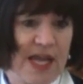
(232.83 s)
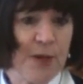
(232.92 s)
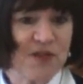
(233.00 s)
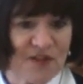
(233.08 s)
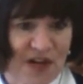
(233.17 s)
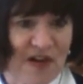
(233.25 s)

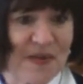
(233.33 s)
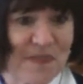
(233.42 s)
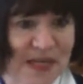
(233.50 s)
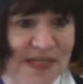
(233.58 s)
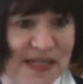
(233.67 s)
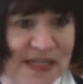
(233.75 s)
he was
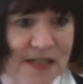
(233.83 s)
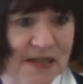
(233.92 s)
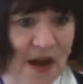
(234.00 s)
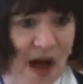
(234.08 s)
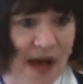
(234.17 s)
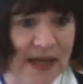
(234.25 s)
very busy
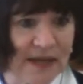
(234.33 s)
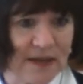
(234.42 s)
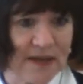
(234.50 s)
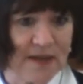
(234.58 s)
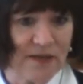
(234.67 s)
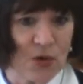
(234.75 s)

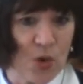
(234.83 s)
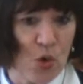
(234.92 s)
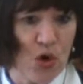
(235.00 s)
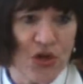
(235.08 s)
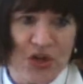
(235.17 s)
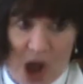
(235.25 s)
denying the
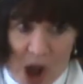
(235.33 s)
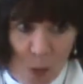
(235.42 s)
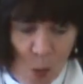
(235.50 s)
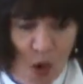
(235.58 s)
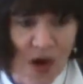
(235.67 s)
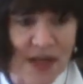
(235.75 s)
Lord
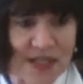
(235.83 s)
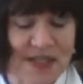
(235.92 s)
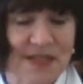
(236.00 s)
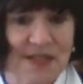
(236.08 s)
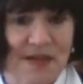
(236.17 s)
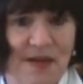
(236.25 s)
not
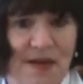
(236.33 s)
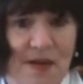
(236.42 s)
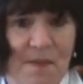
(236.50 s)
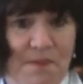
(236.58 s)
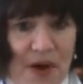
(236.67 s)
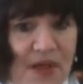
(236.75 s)
once,
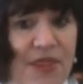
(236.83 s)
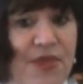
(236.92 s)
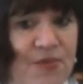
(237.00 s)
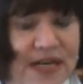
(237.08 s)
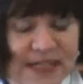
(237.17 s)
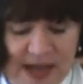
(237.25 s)

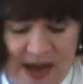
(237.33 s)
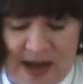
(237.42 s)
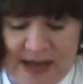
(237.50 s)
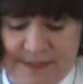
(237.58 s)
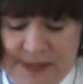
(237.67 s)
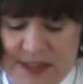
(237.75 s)
but 3
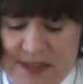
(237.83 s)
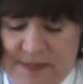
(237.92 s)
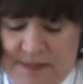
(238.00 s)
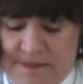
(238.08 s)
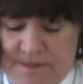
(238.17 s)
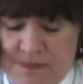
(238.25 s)
times.